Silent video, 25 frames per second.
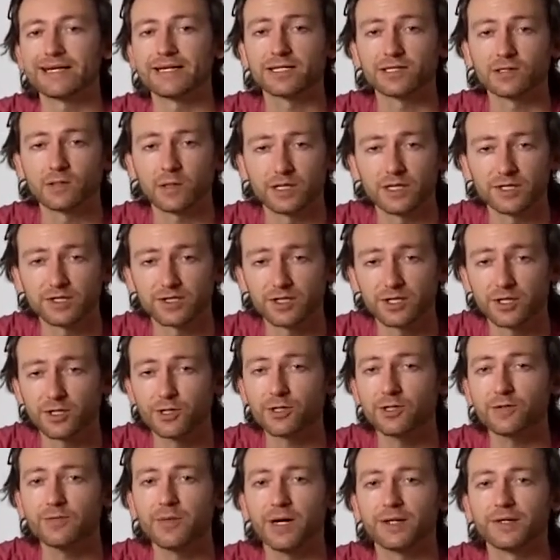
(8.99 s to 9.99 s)
in as quick as
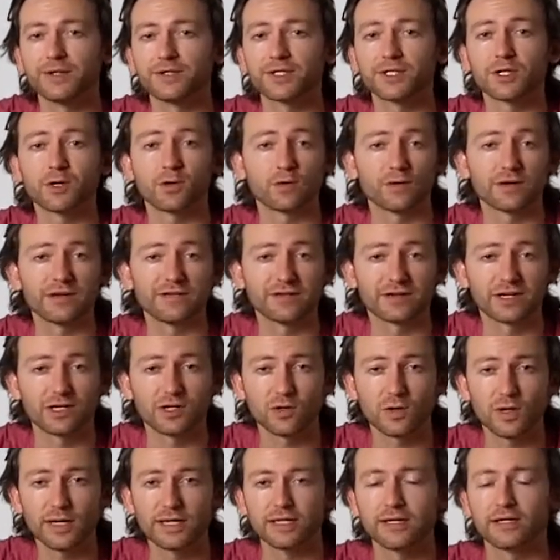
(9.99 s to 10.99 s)
2 months or even
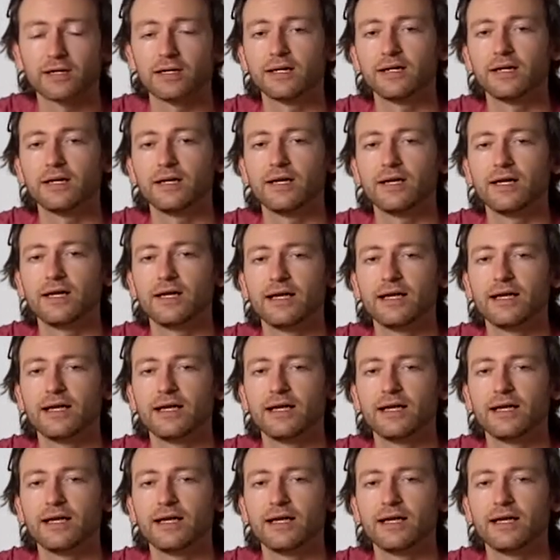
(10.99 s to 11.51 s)
quicker,